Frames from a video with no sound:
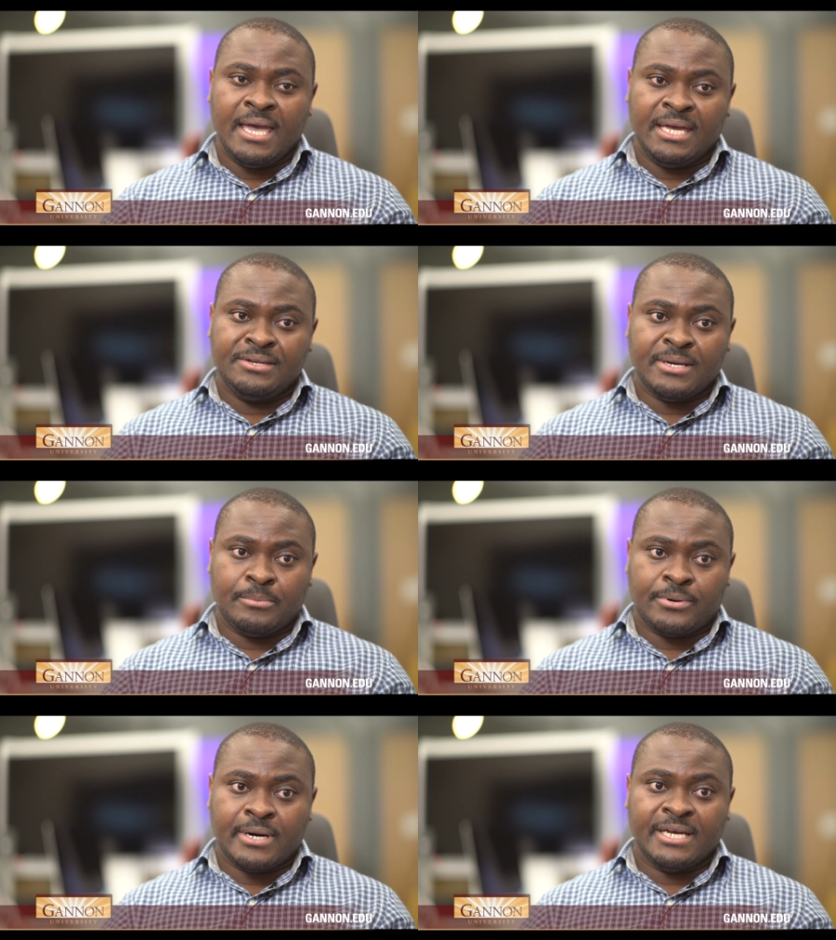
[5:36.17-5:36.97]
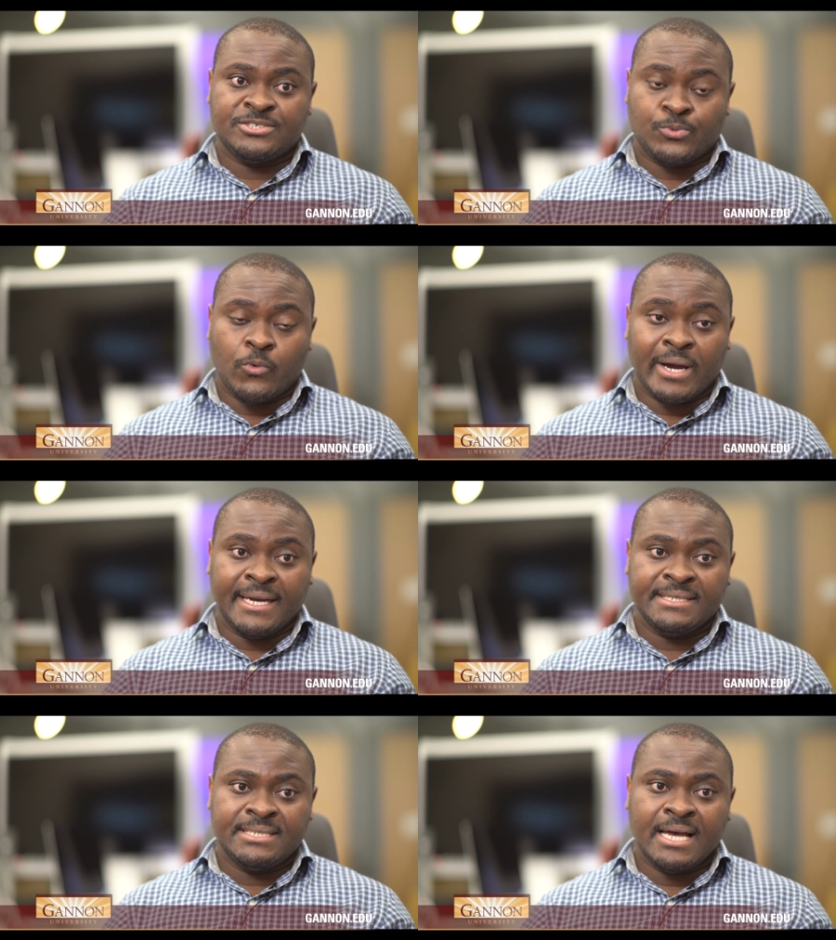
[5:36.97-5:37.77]

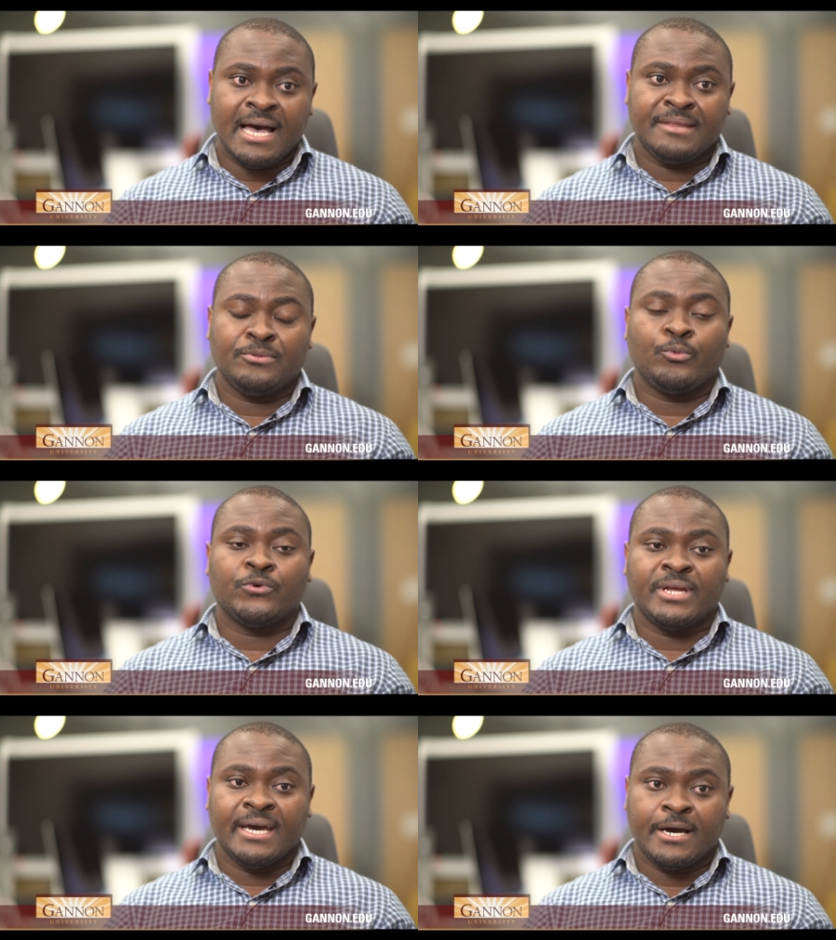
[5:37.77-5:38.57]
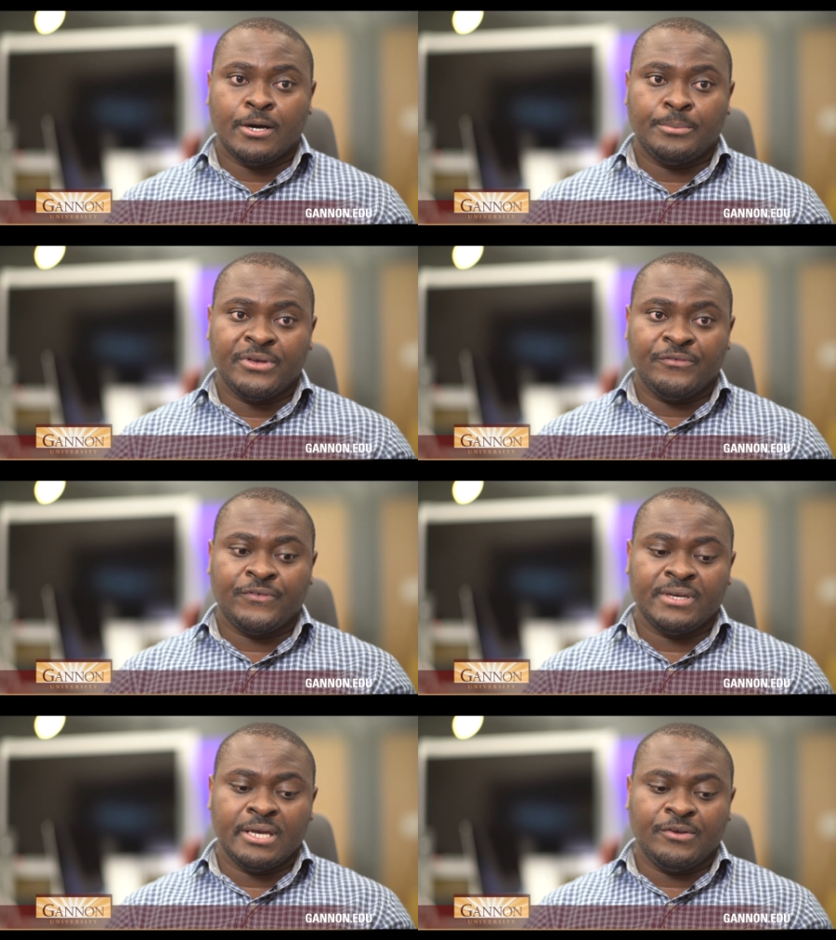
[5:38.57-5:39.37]
enterprise-wide and would help
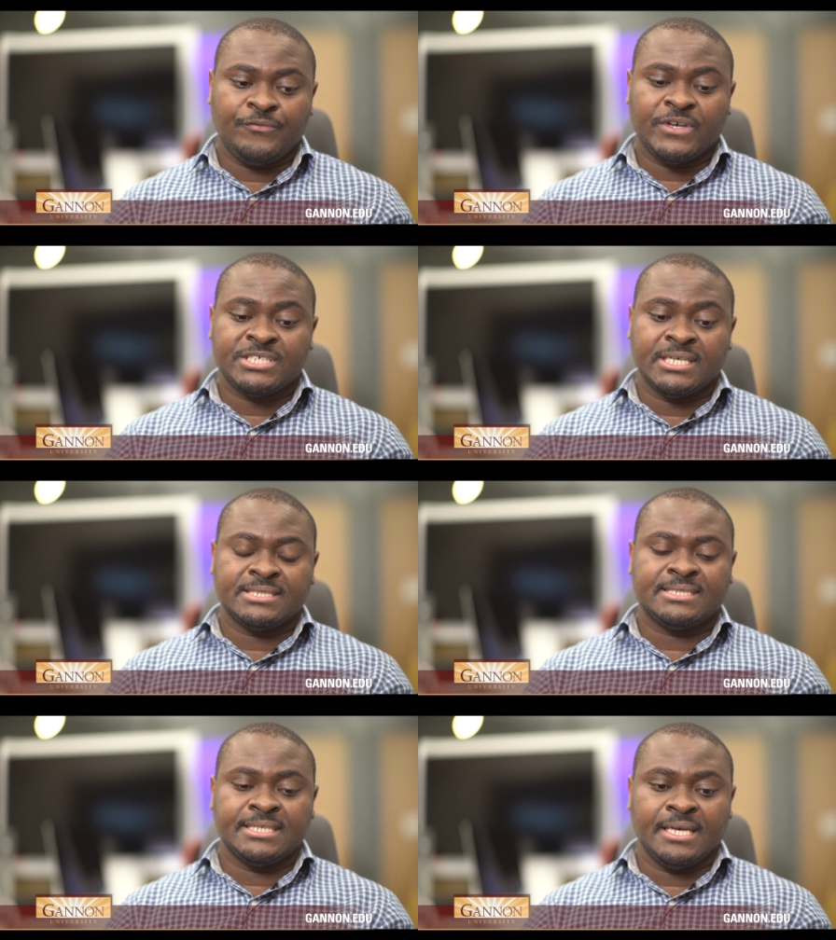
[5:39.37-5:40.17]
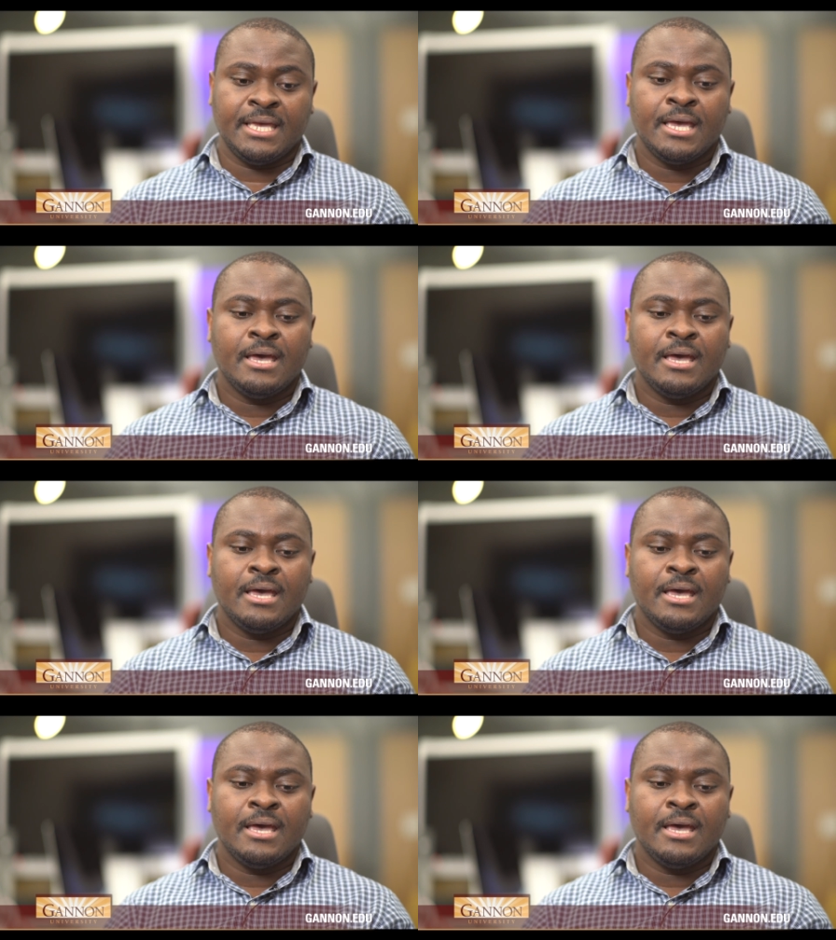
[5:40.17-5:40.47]
efficiently